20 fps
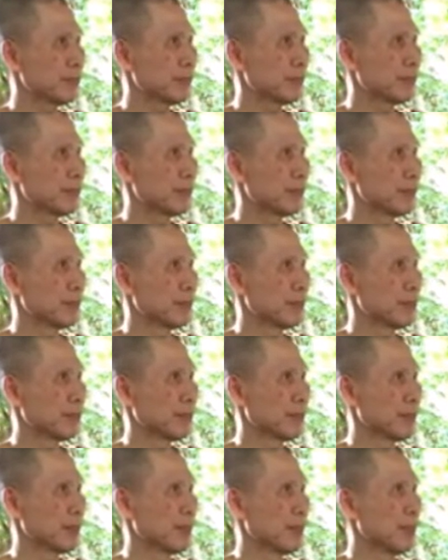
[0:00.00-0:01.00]
But if you
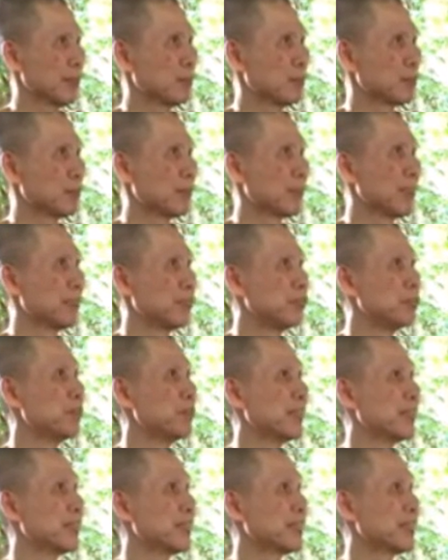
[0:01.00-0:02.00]
meditate, your mind will
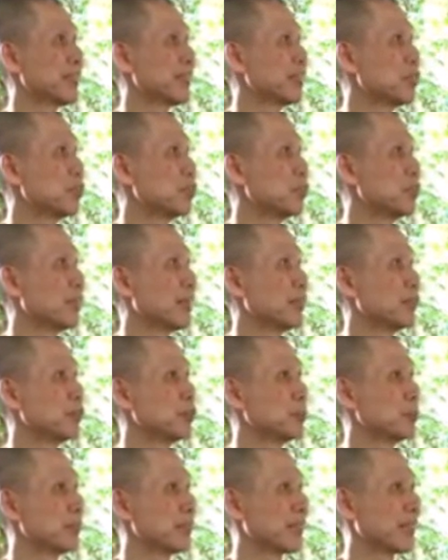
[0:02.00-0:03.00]
become
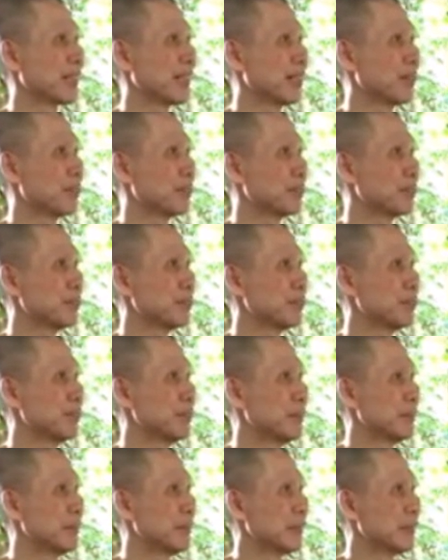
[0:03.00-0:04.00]

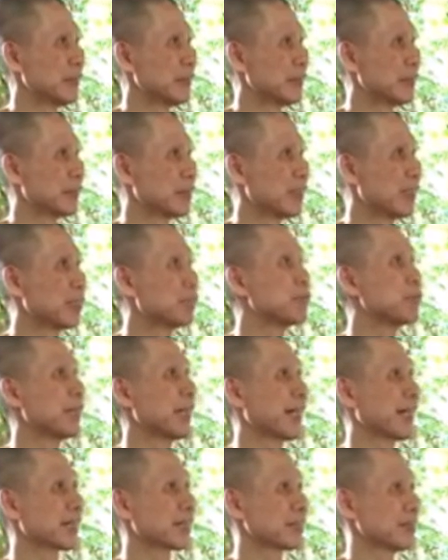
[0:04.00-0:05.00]
non-reactive,
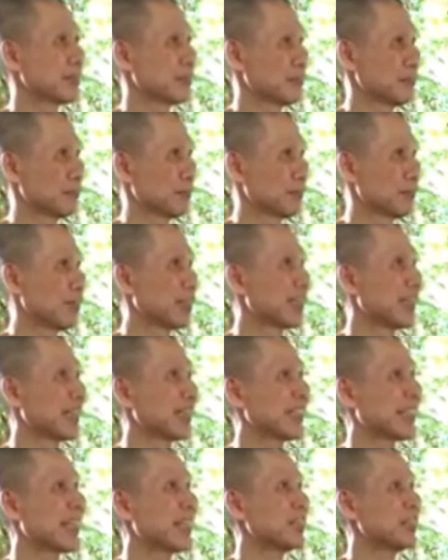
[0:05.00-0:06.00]
non-engaging.
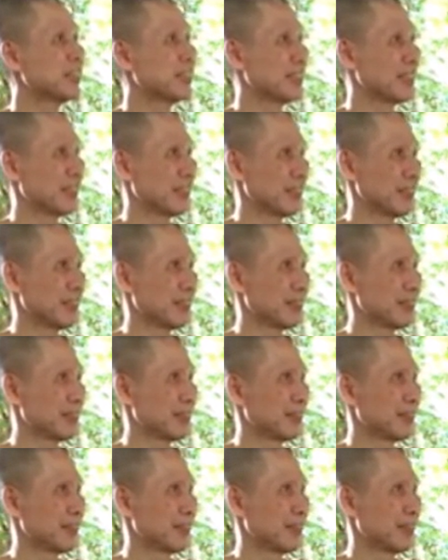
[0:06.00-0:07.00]
It will
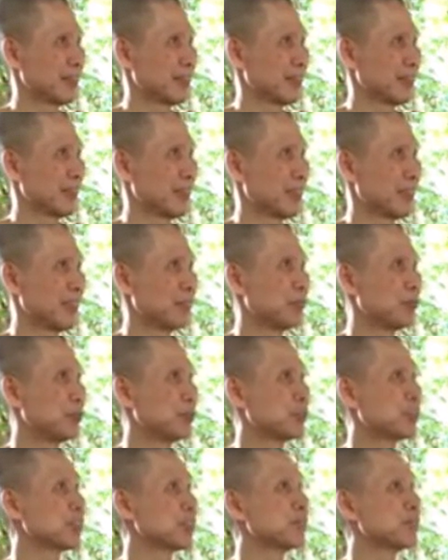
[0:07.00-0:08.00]
just merely know.
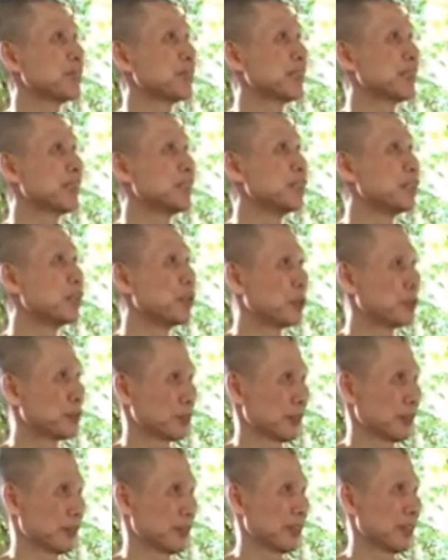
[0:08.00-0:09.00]
And it
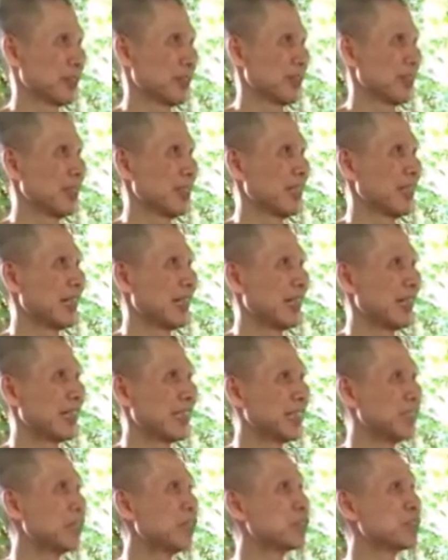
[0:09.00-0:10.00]
knows this is the best
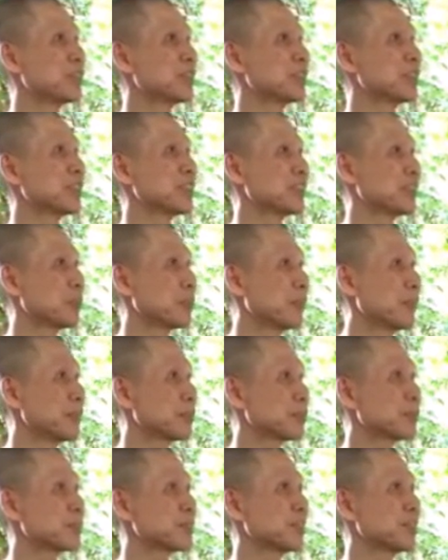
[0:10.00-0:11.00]
position for the
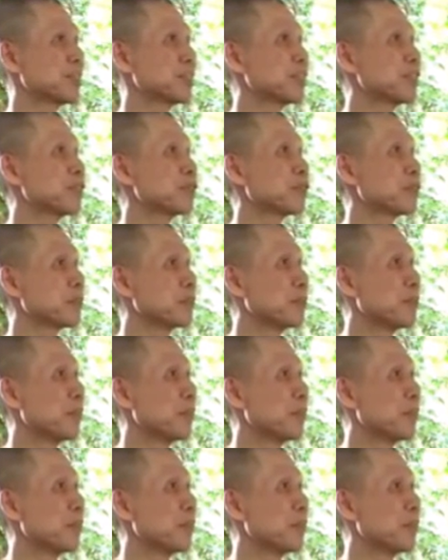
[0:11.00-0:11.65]
mind to be.